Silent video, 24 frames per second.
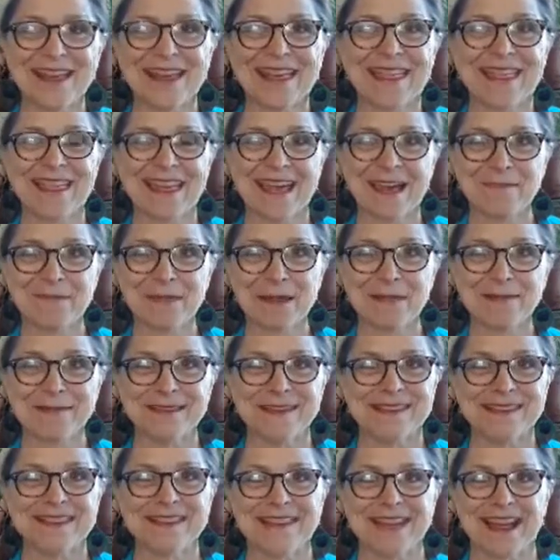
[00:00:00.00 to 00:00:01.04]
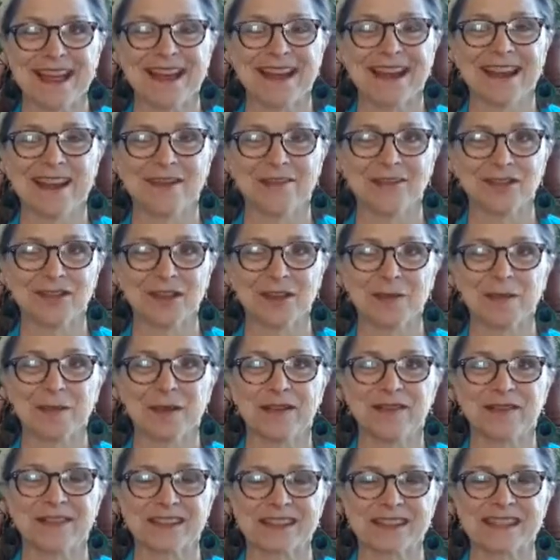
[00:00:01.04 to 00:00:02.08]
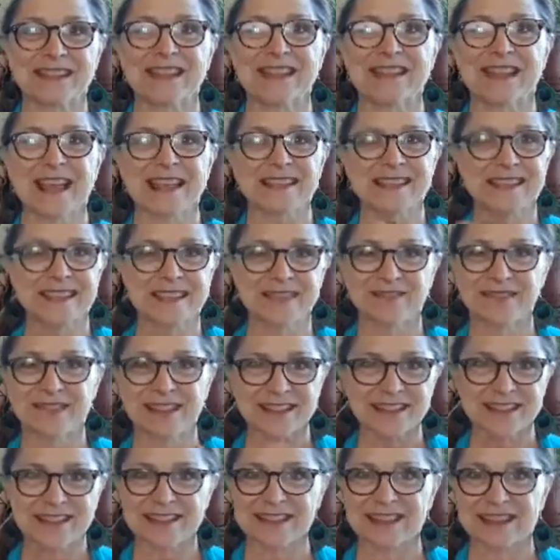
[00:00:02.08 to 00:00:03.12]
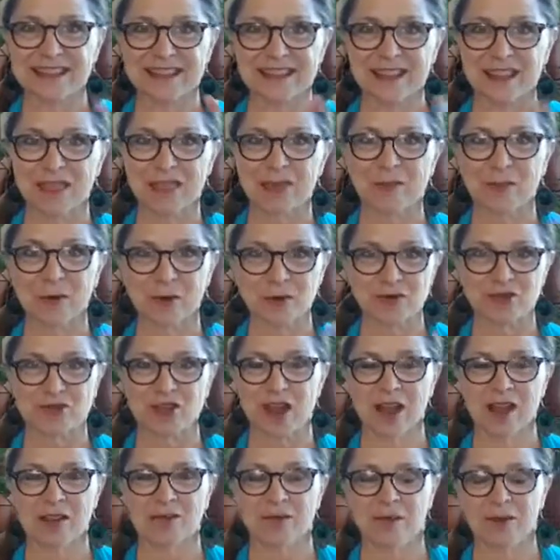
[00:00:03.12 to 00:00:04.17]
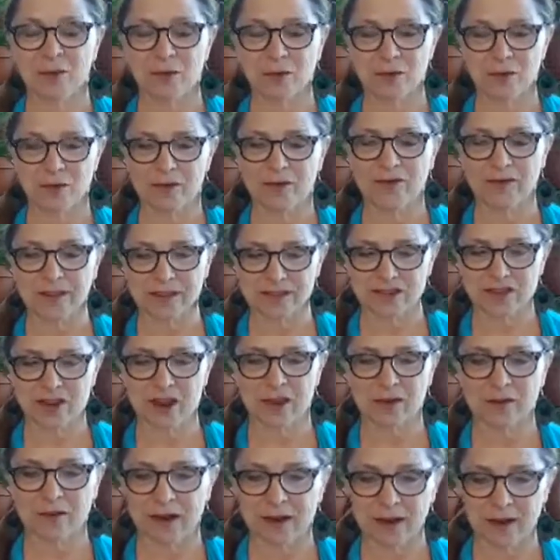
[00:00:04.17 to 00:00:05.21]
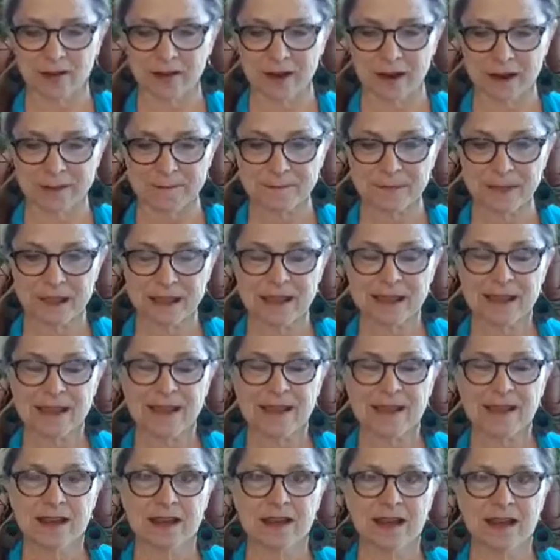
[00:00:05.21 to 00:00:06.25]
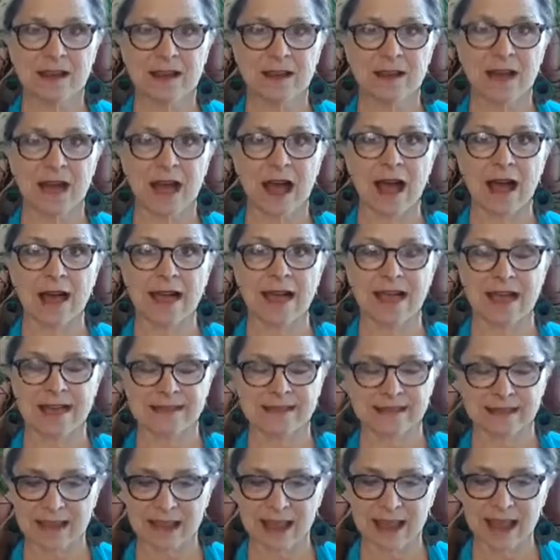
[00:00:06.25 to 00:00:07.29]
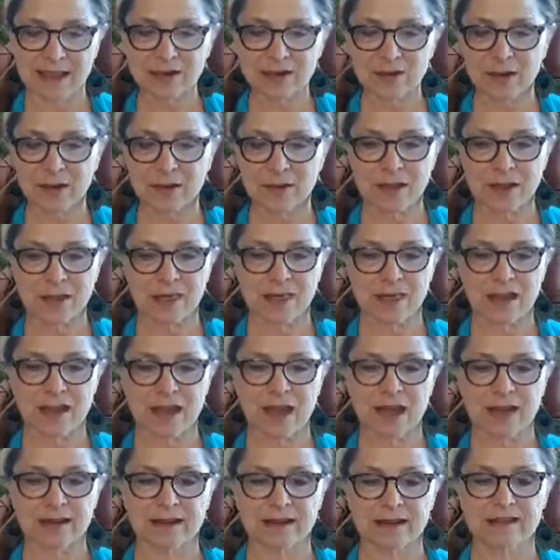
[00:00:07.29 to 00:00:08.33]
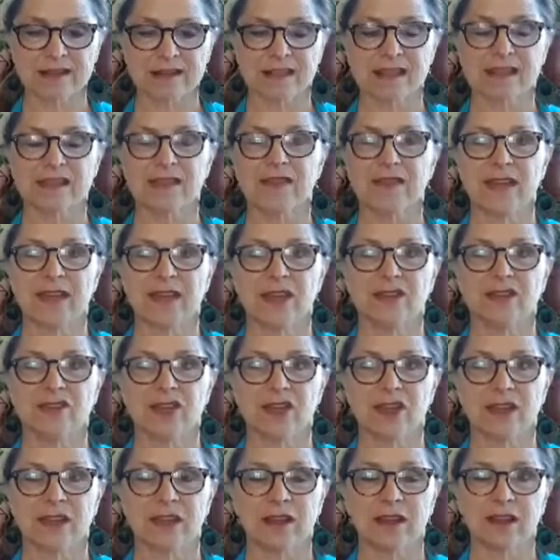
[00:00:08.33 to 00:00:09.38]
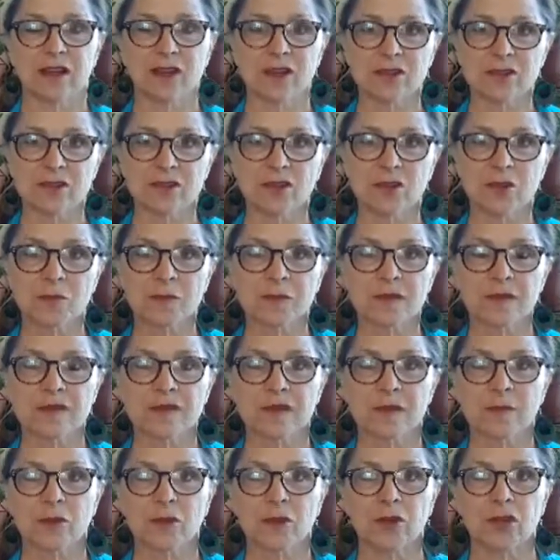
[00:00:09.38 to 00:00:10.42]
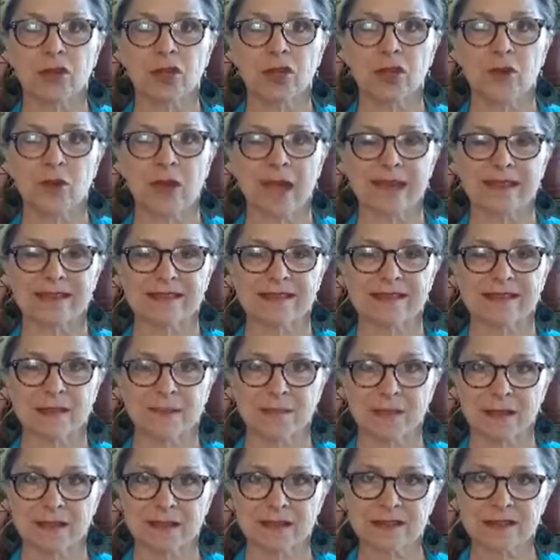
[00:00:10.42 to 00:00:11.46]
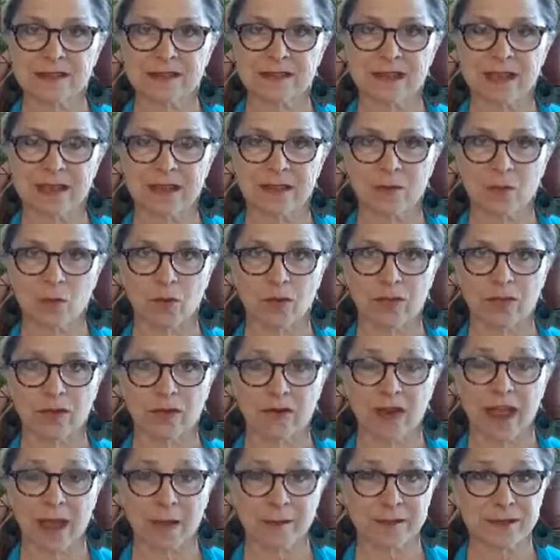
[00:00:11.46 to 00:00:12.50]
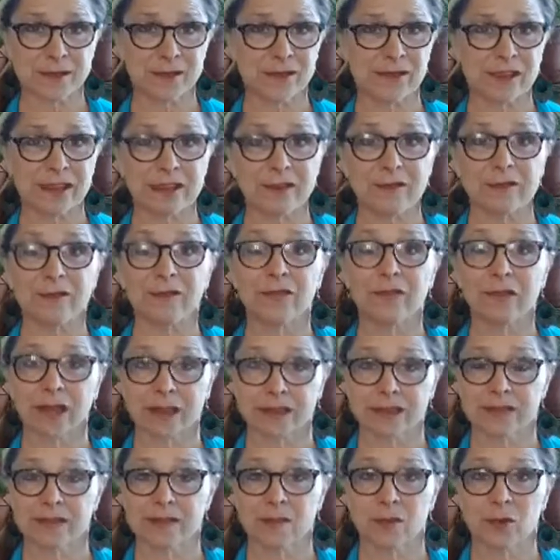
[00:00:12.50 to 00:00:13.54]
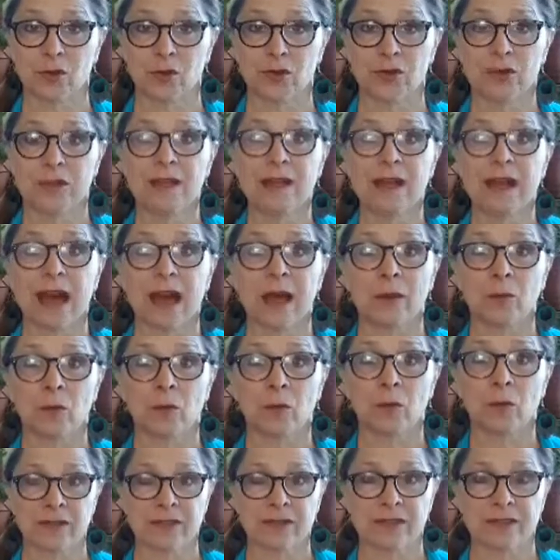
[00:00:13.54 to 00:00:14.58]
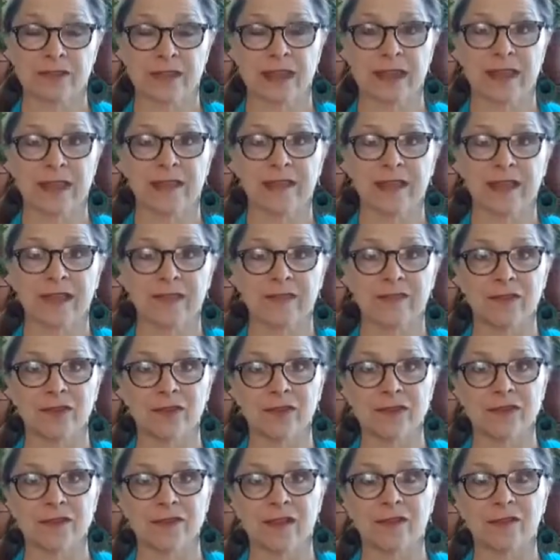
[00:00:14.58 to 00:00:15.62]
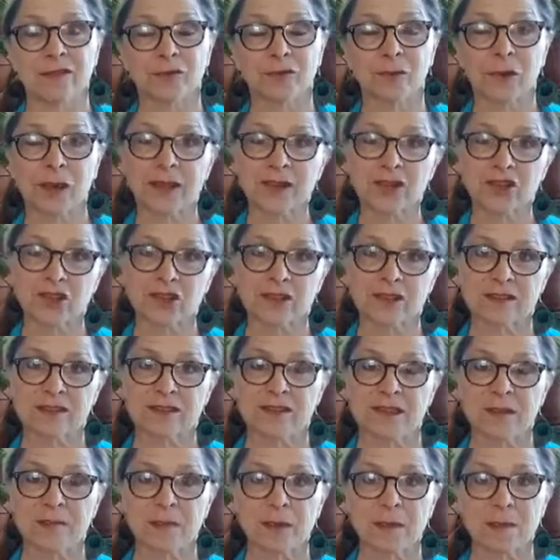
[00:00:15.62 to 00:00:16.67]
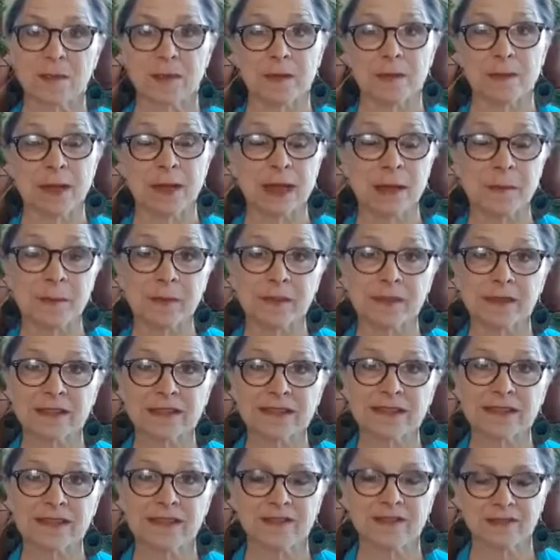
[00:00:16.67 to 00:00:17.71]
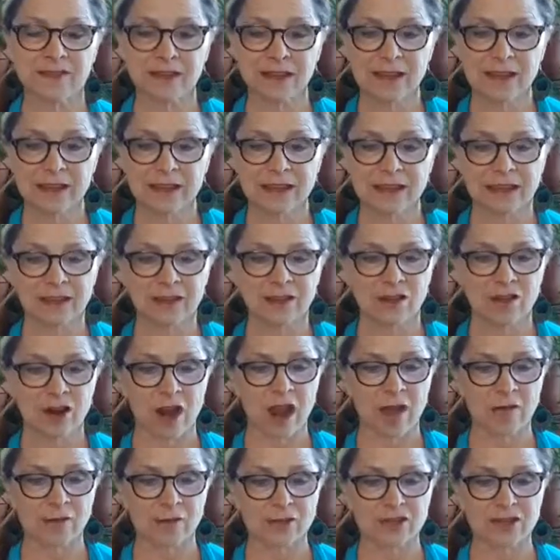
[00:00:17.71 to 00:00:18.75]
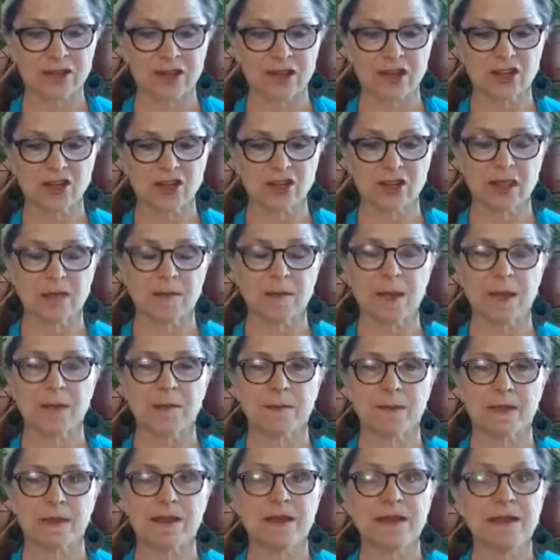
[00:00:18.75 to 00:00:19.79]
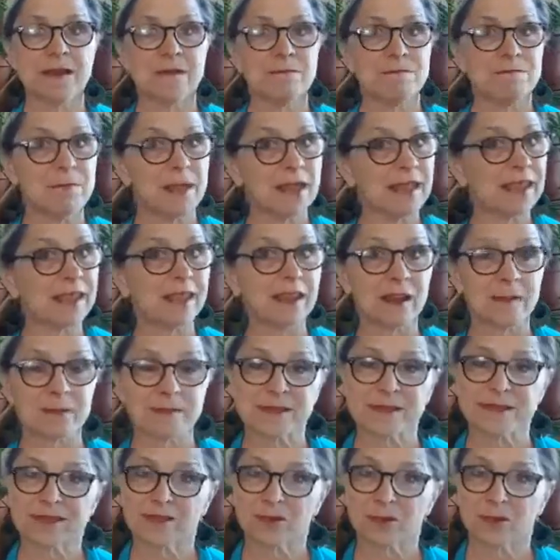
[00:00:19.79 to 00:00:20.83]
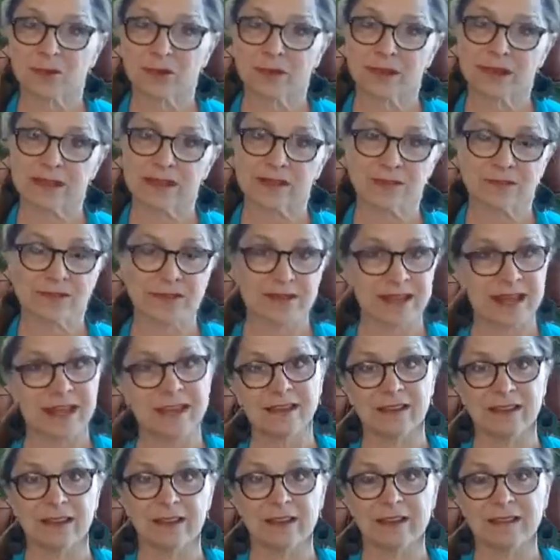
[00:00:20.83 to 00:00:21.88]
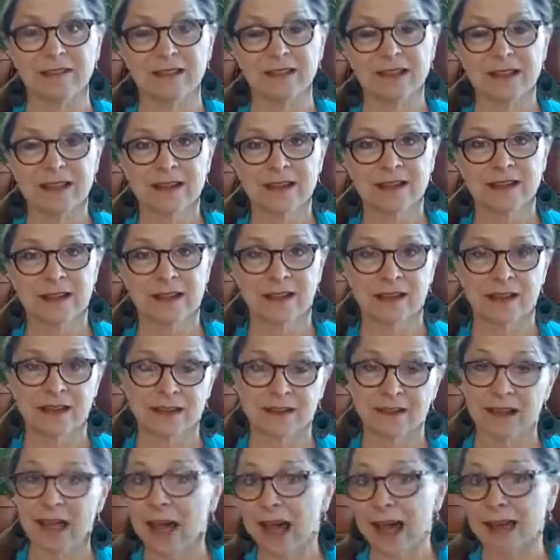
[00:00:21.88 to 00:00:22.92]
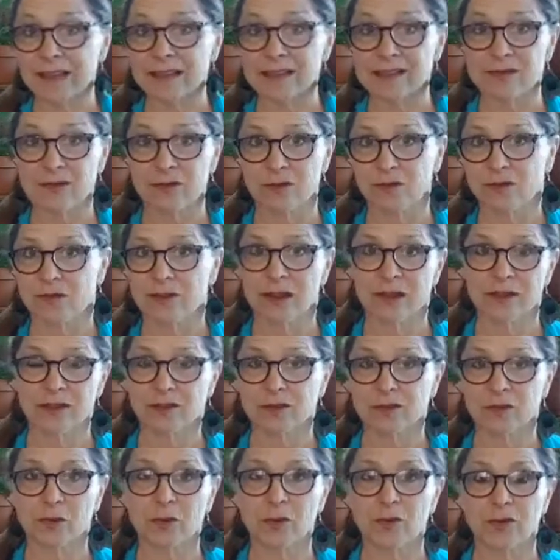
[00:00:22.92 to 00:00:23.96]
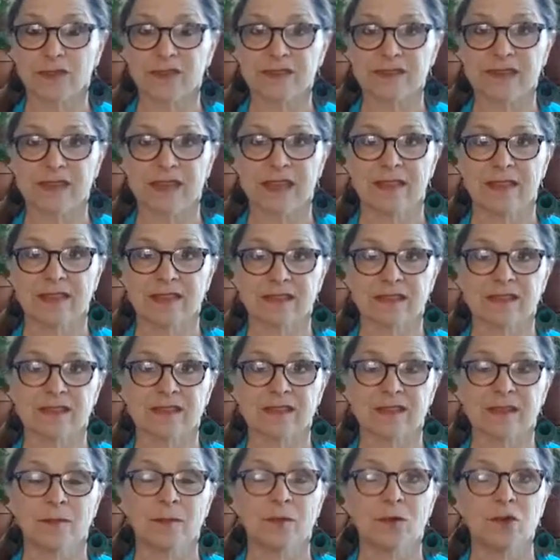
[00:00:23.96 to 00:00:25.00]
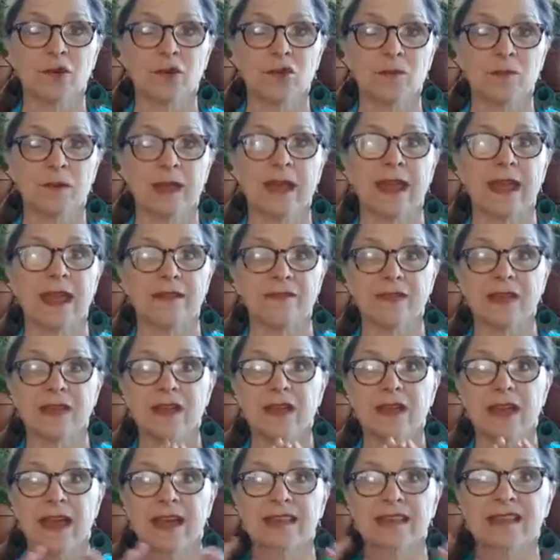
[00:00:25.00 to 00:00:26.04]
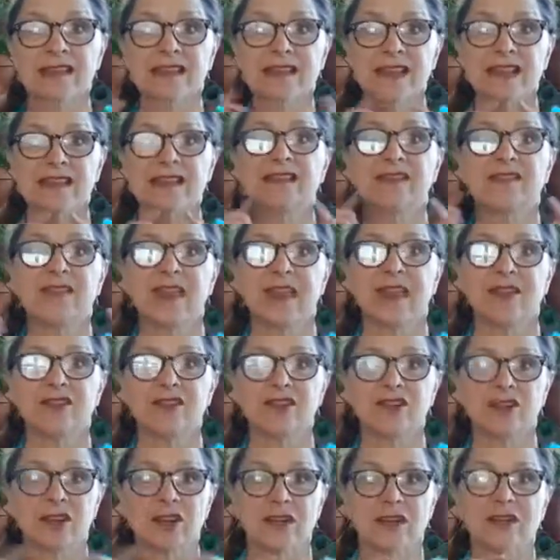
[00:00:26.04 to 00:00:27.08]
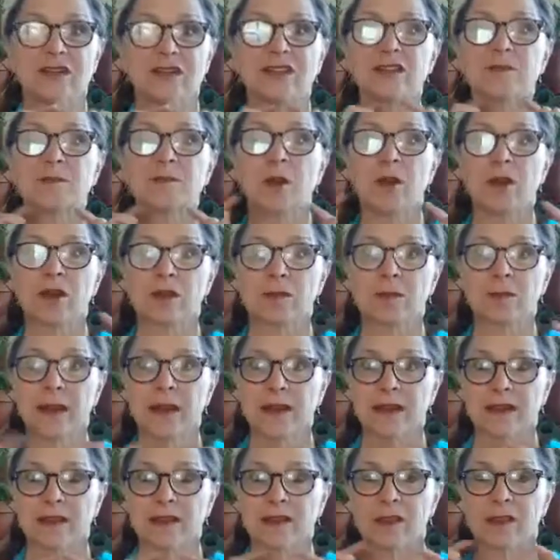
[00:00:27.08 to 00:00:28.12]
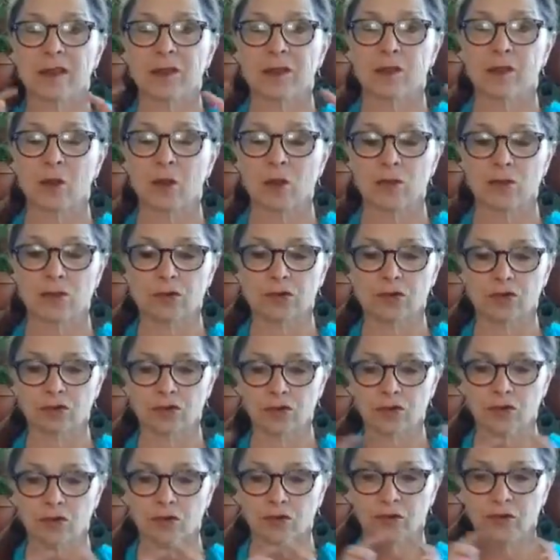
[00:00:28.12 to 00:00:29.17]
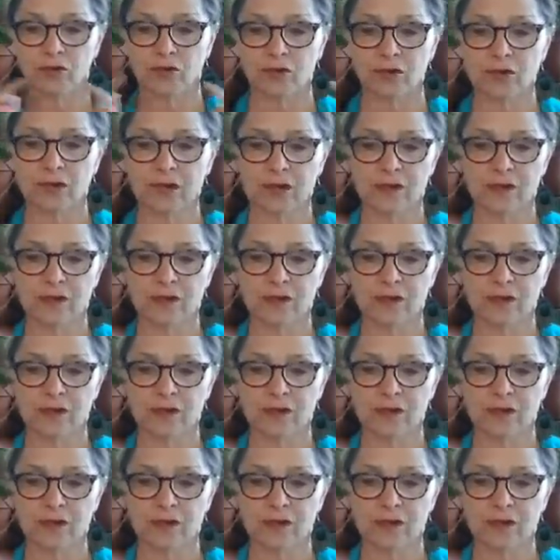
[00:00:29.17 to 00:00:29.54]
that may be a sign of a little bit of excessiveness in the throat chakra or fifth chakra area. As a contrary thing on excessive energy, it also could be someone who has something to say where they're absolutely inflexible on what they're saying. They feel self-righteous. They might be manipulative in their conversation. They might be making up stories or telling lies or untruths. And this is someone who may have excessive energy in this part of the body. The throat, shoulder,